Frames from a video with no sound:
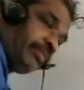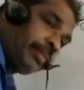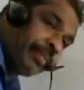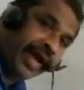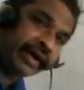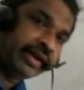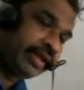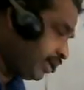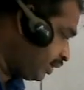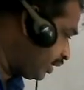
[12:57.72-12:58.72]
of the product
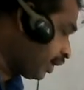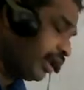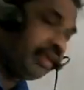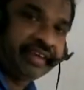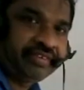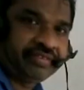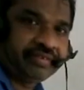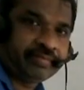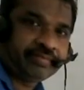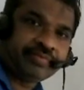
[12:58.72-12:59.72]
increases,